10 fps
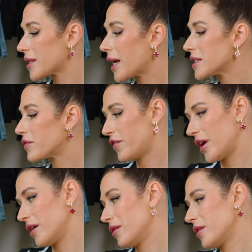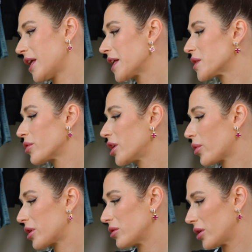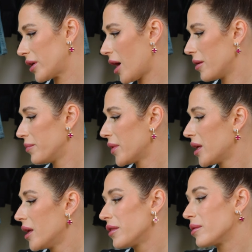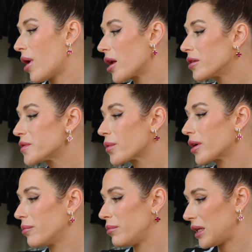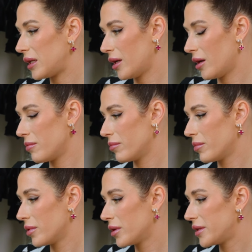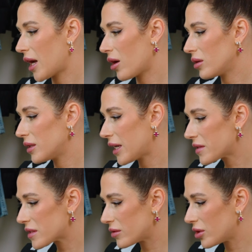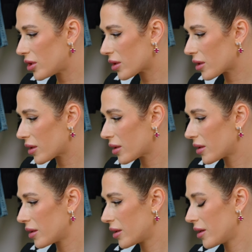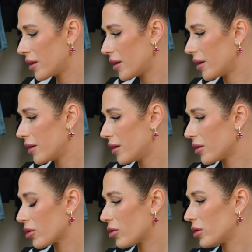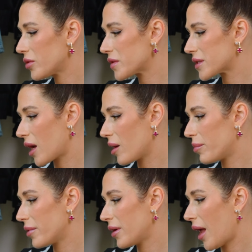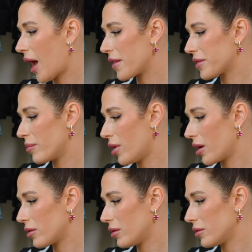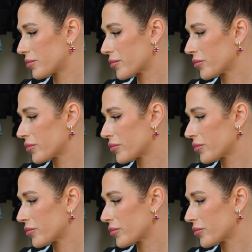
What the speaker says: Size and fit, that's what you want to look at. The model is wearing a medium. Now let's look close up at the model.